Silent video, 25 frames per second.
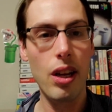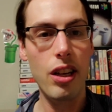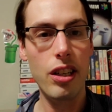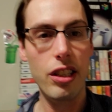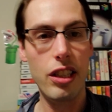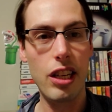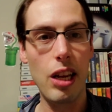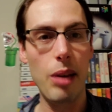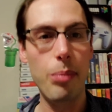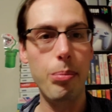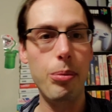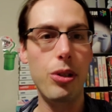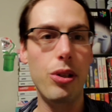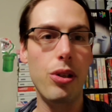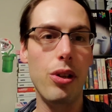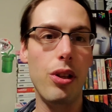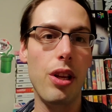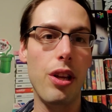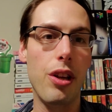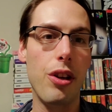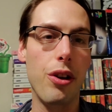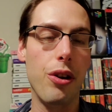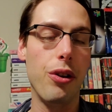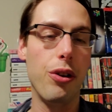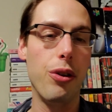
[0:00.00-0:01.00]
tips so
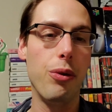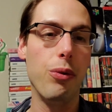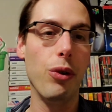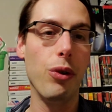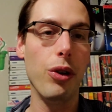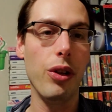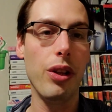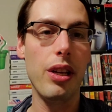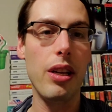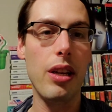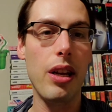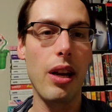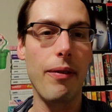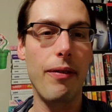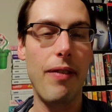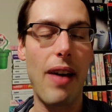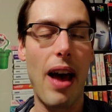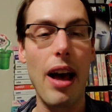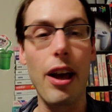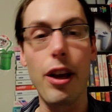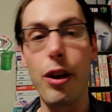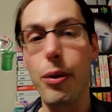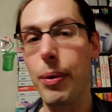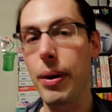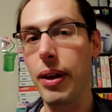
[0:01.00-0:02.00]
that you're really
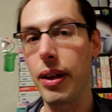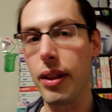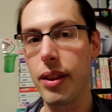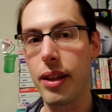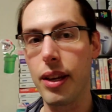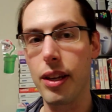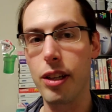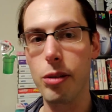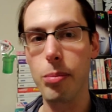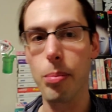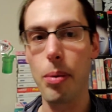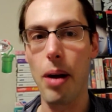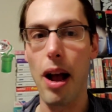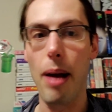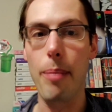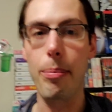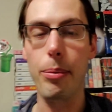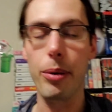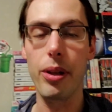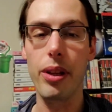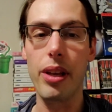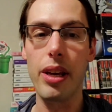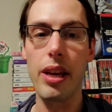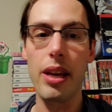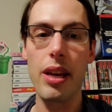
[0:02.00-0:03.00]
valuing things
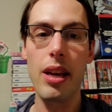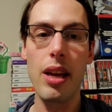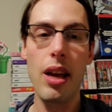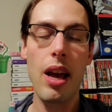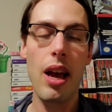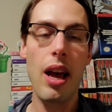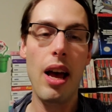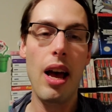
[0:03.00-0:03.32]
properly.